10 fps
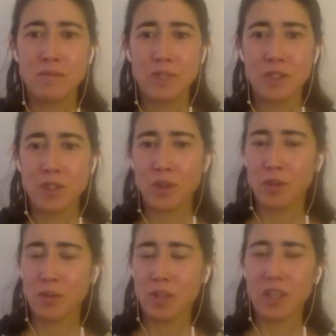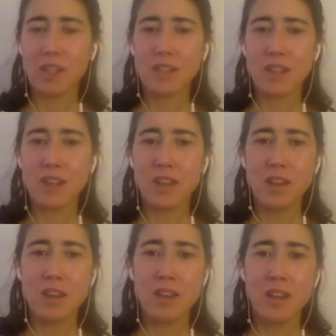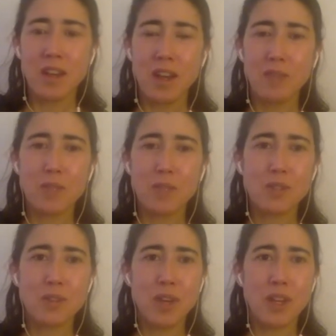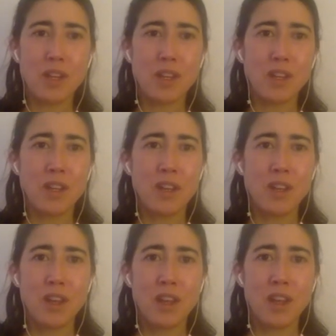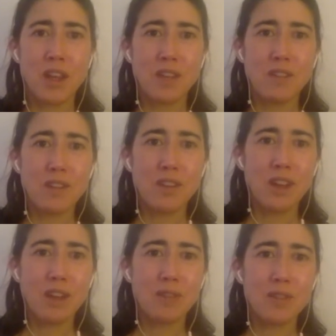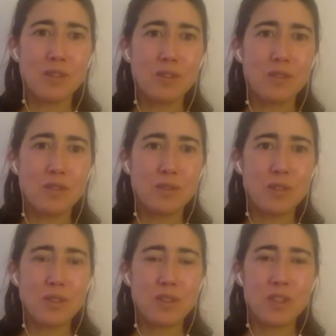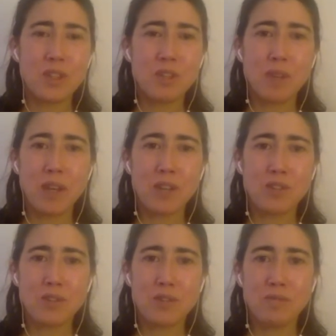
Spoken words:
So, like I said, please go ahead and return to a seated posture.